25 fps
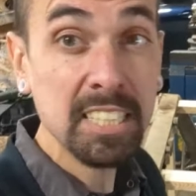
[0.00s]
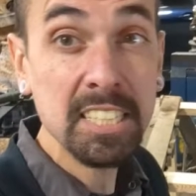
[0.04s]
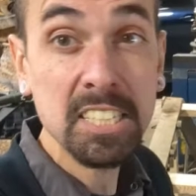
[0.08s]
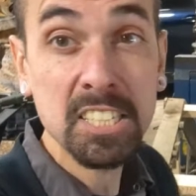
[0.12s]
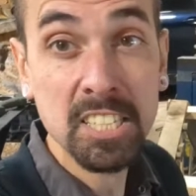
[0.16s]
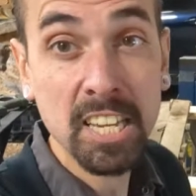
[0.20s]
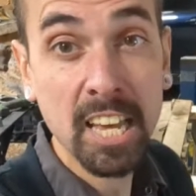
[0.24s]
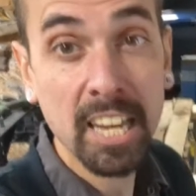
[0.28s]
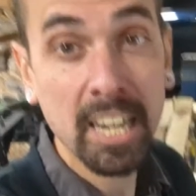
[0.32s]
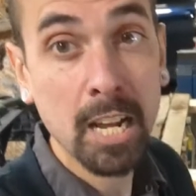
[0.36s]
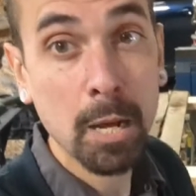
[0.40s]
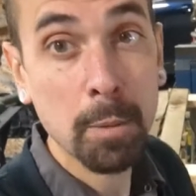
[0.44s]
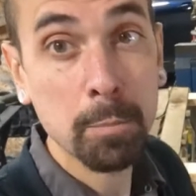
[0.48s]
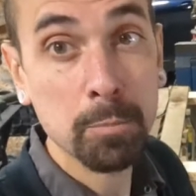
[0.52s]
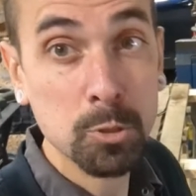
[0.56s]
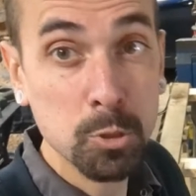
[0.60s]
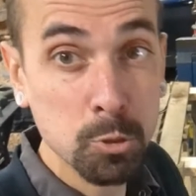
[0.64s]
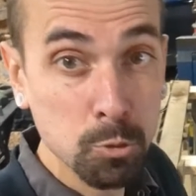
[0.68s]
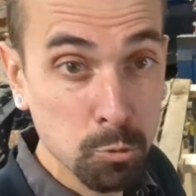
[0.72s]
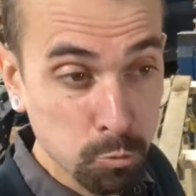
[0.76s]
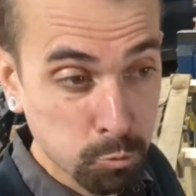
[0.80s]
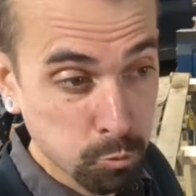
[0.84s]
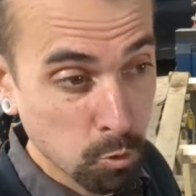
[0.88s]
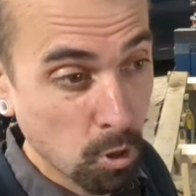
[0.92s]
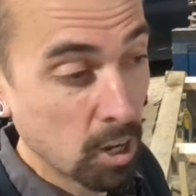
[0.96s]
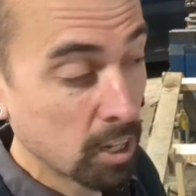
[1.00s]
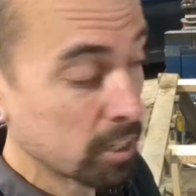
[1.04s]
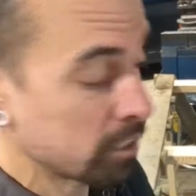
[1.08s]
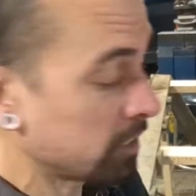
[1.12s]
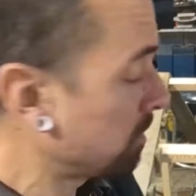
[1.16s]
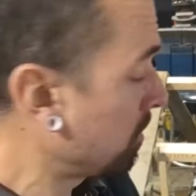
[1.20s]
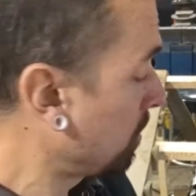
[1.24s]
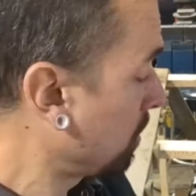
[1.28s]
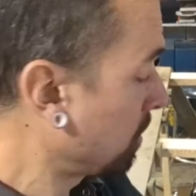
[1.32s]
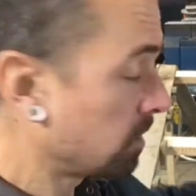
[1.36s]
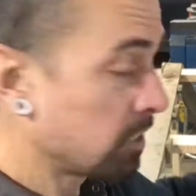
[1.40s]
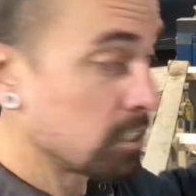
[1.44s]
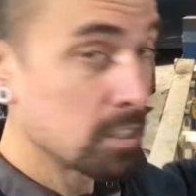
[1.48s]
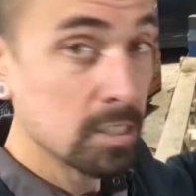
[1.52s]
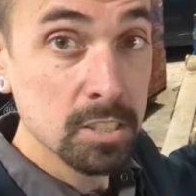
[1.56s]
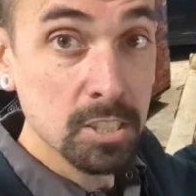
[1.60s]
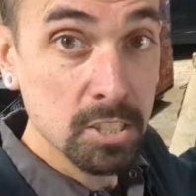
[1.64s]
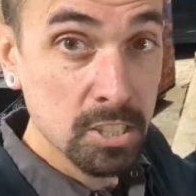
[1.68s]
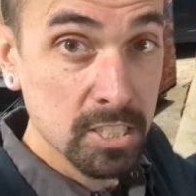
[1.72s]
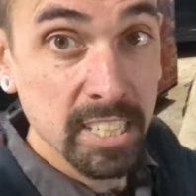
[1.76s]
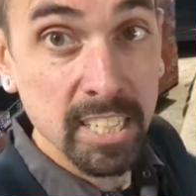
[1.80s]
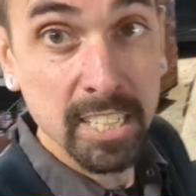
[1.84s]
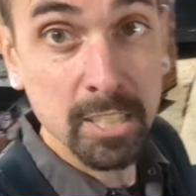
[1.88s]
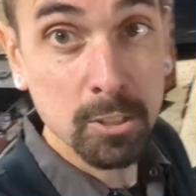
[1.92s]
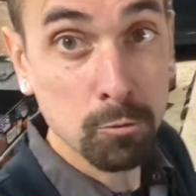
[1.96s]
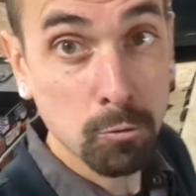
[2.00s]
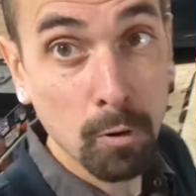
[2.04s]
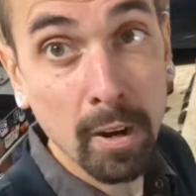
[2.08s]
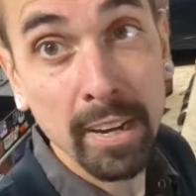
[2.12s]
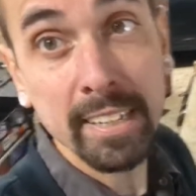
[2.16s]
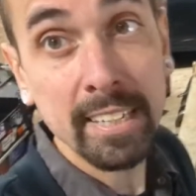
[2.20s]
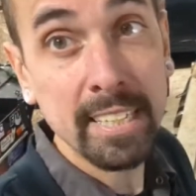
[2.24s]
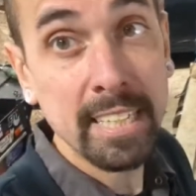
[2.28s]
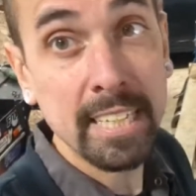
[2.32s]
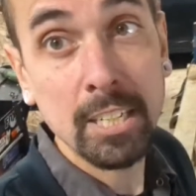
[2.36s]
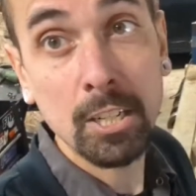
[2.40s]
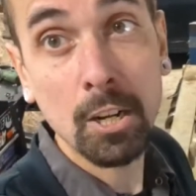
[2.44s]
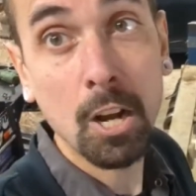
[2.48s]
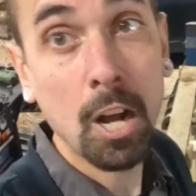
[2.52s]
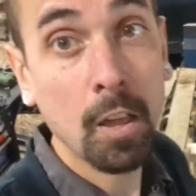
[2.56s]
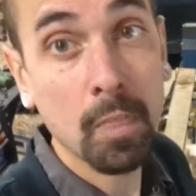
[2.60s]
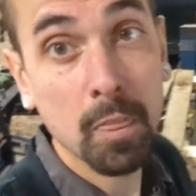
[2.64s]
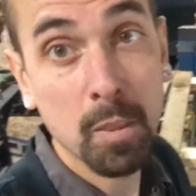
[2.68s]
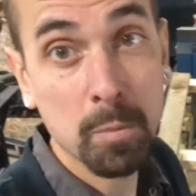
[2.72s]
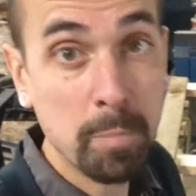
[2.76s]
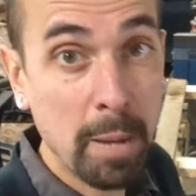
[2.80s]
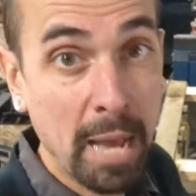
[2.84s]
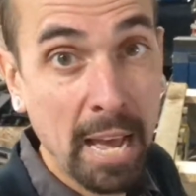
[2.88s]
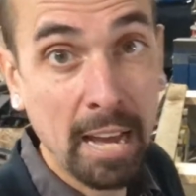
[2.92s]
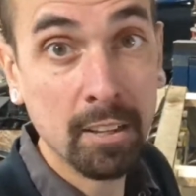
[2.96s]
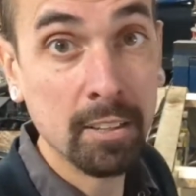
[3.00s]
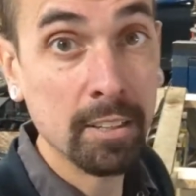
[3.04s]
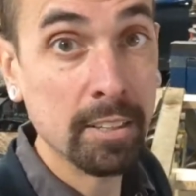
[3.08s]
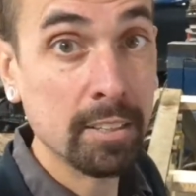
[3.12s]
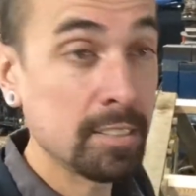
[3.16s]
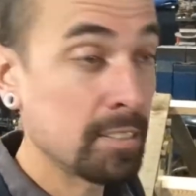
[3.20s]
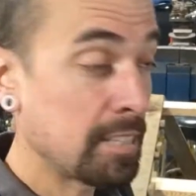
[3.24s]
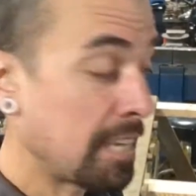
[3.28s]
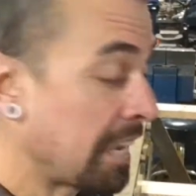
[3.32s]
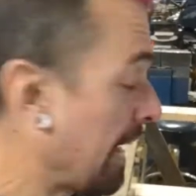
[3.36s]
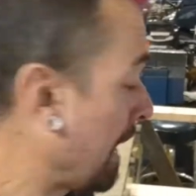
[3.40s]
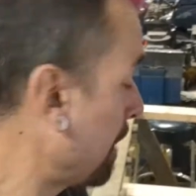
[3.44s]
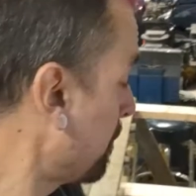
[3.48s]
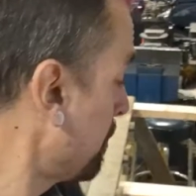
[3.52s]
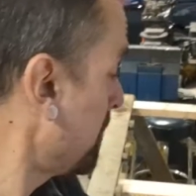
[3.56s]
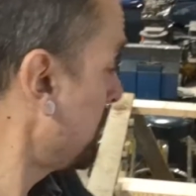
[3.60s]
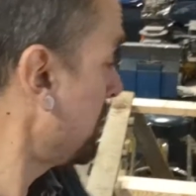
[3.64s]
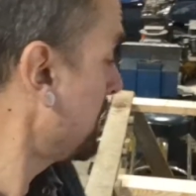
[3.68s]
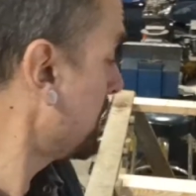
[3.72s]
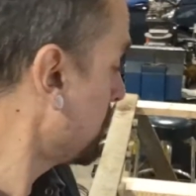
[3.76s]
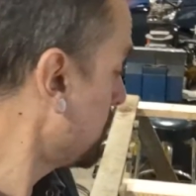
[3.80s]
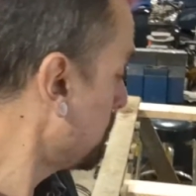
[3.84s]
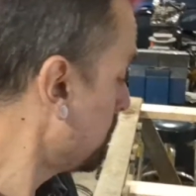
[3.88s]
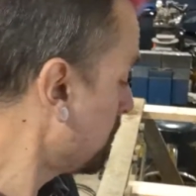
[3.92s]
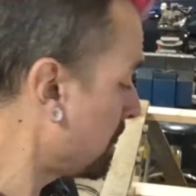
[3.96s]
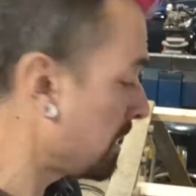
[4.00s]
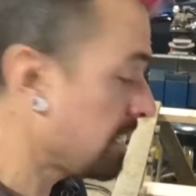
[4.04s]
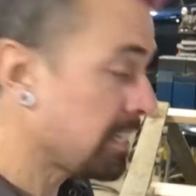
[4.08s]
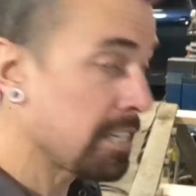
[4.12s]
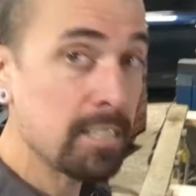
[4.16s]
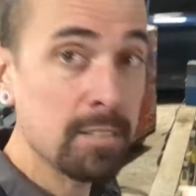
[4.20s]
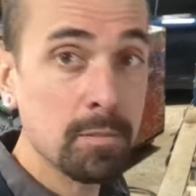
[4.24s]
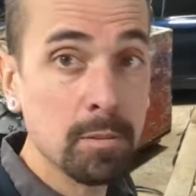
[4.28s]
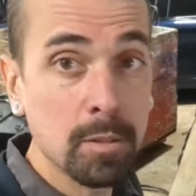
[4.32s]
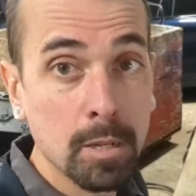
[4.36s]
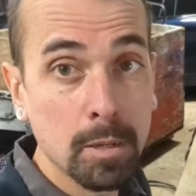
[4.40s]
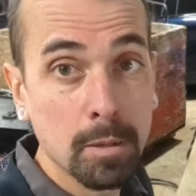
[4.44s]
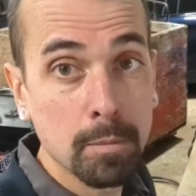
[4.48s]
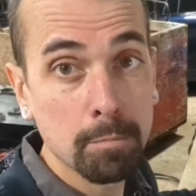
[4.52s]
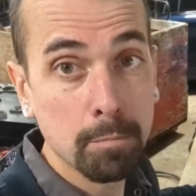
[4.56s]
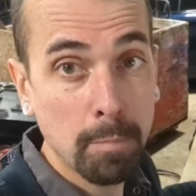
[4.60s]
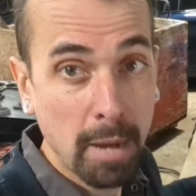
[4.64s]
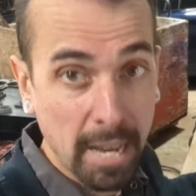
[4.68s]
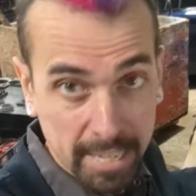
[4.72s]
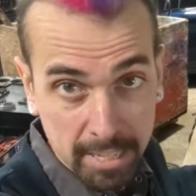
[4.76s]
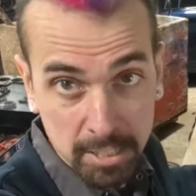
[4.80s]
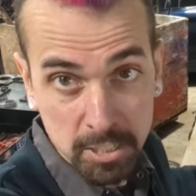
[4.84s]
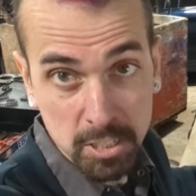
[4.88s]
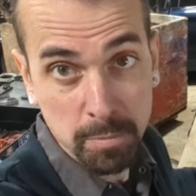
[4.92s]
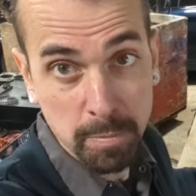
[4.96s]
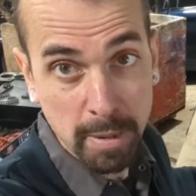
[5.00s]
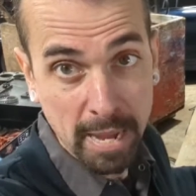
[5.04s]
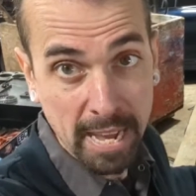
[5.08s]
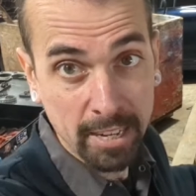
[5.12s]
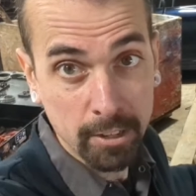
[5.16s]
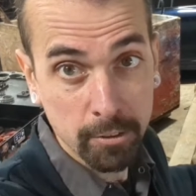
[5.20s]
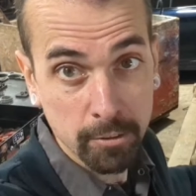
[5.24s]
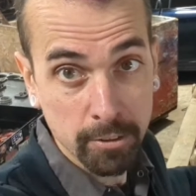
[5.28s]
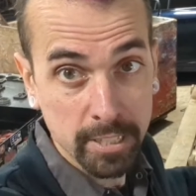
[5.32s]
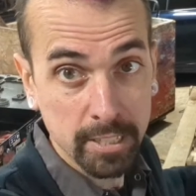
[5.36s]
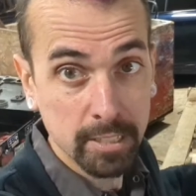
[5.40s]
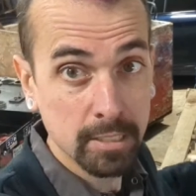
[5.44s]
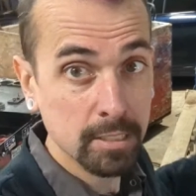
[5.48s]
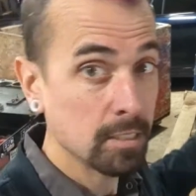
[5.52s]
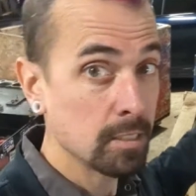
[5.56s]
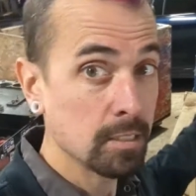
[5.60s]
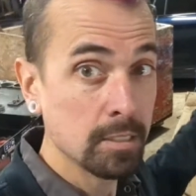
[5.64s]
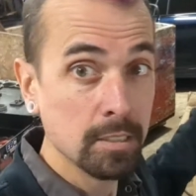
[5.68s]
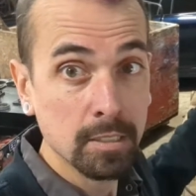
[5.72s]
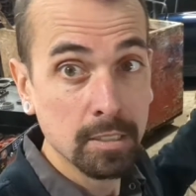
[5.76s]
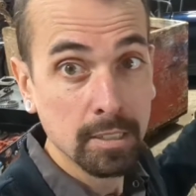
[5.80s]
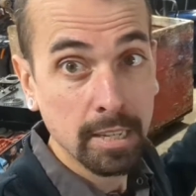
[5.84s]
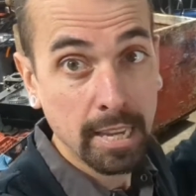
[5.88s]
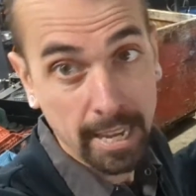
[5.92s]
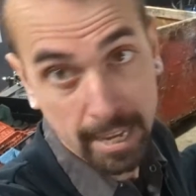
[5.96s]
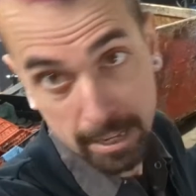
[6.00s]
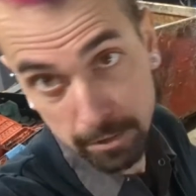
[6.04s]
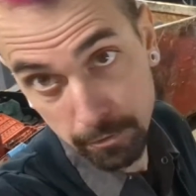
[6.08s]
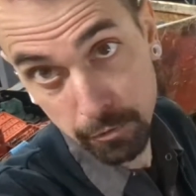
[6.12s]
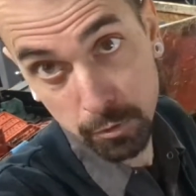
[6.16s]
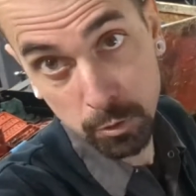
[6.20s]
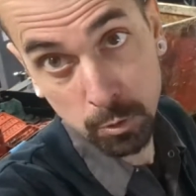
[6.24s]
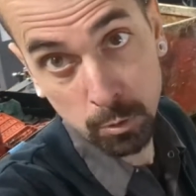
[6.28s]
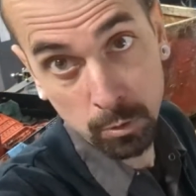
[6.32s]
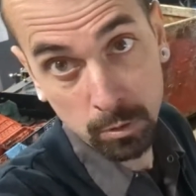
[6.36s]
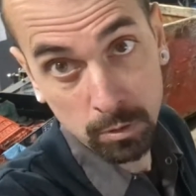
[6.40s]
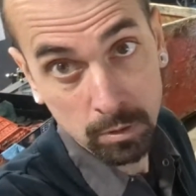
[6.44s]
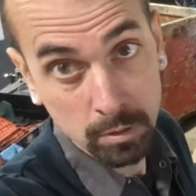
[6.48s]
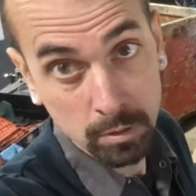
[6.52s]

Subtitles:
set up to run sitting right here on the pallet. Everything you need minus a battery and fuel.